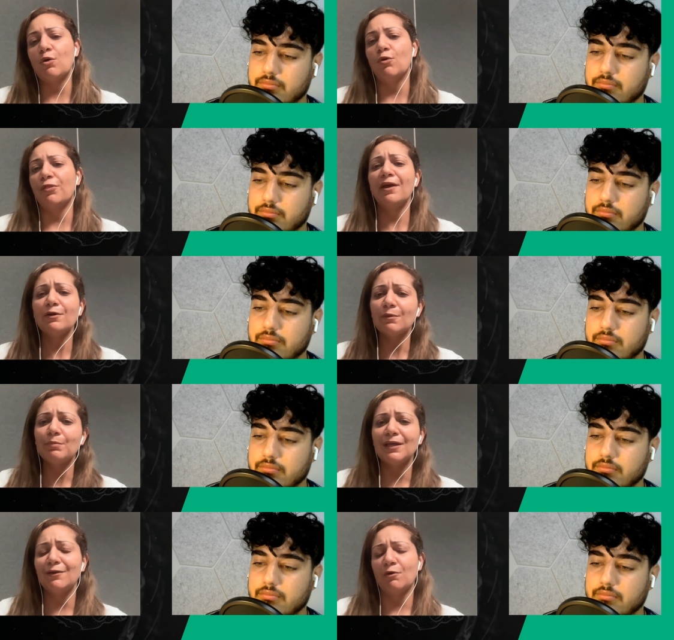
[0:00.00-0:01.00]
Speaker 1: or
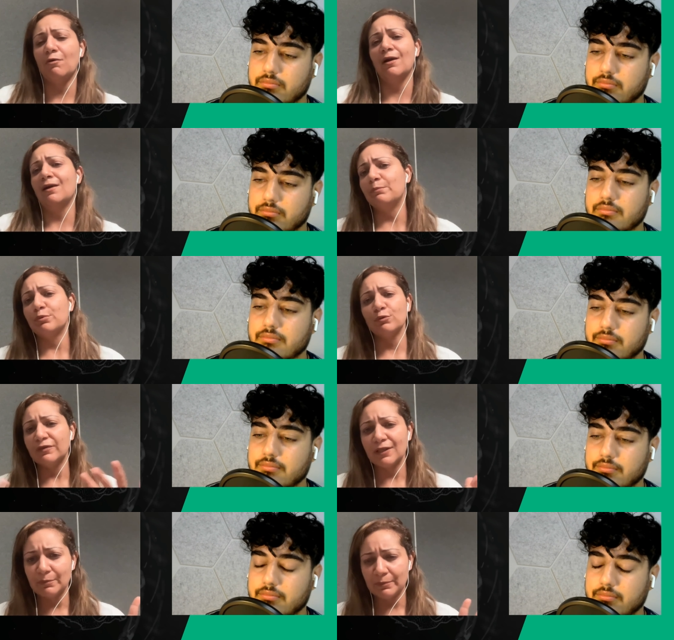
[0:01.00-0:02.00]
therapy or
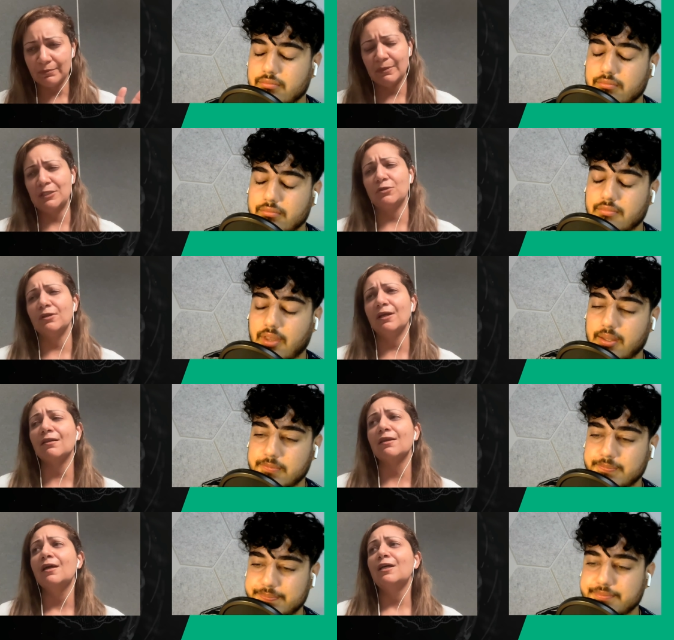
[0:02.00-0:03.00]
improving mental
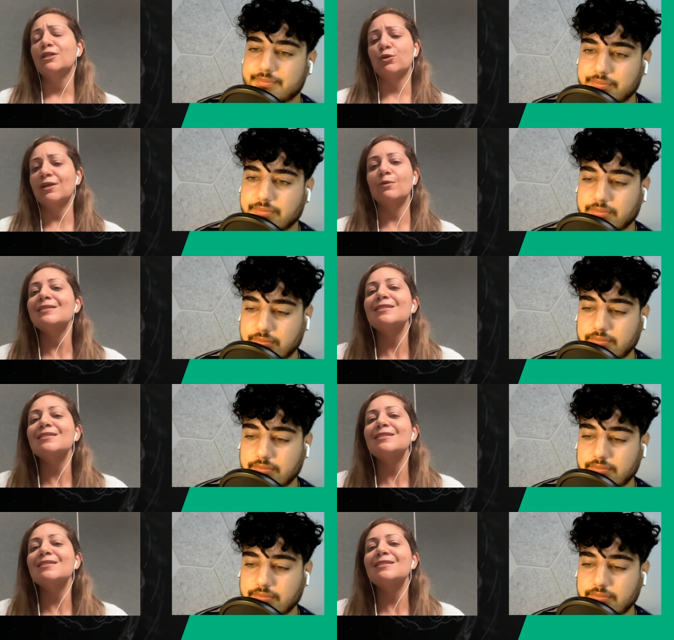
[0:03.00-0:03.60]
health. So there